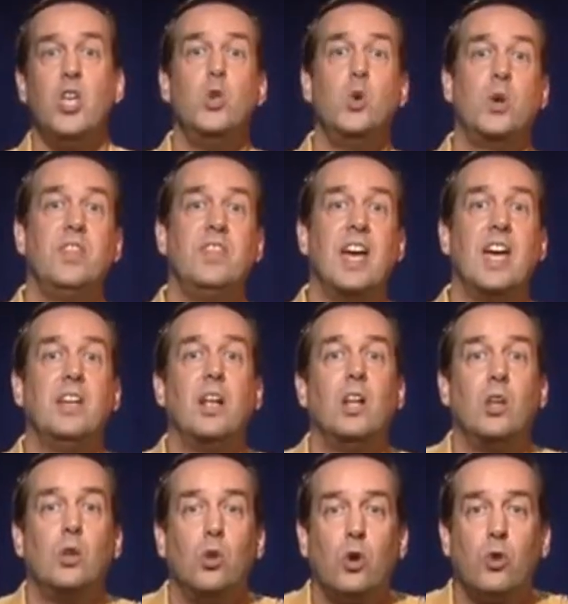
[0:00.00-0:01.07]
you can then
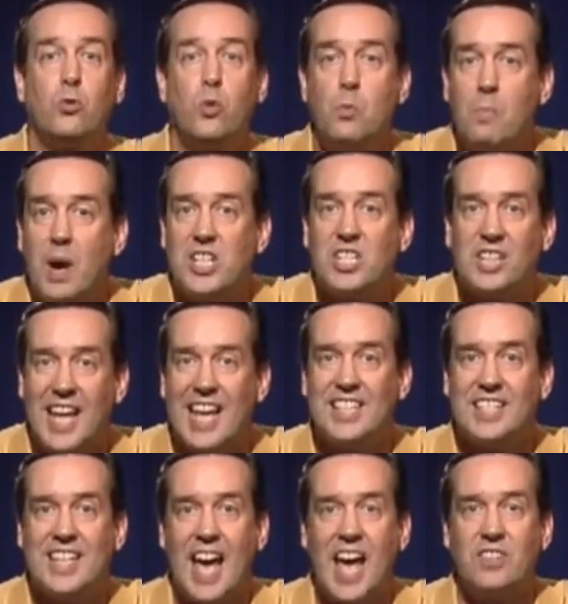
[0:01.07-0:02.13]
look through much
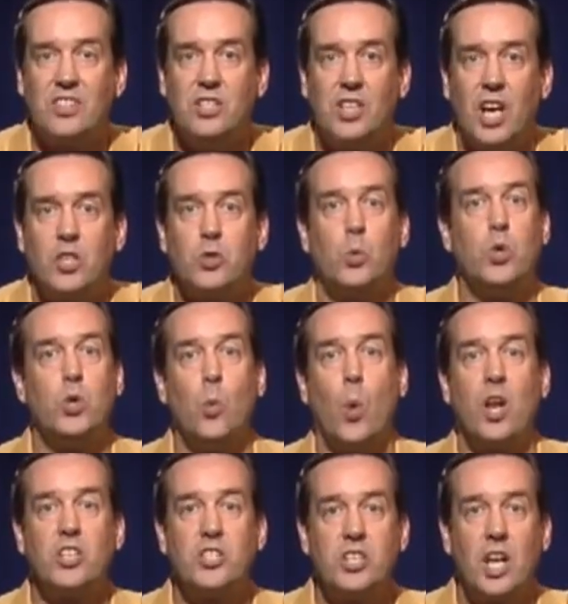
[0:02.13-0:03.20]
less gas and dust when you
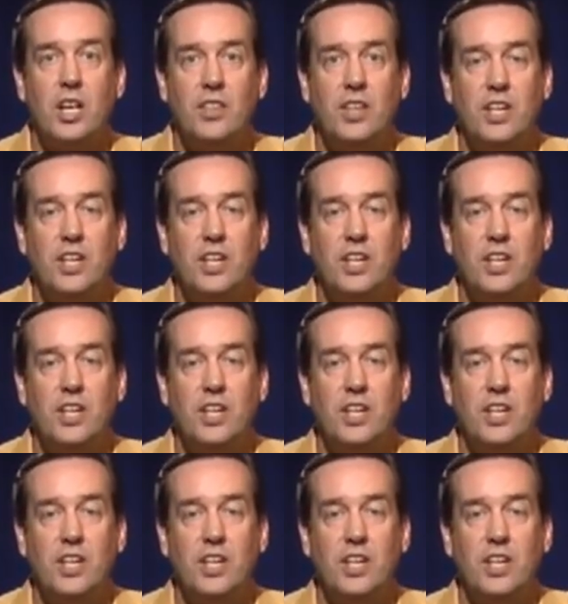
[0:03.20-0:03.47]
want to study